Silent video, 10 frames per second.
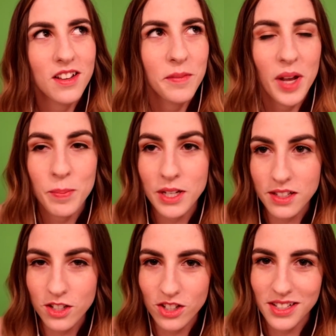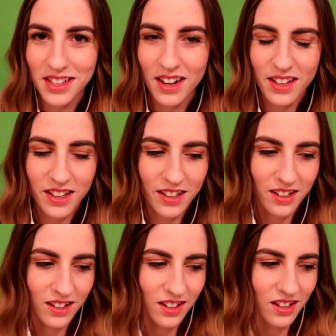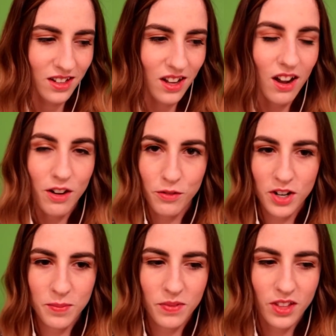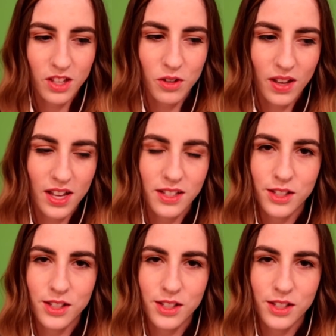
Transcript: of my messages that I get are from the U.K.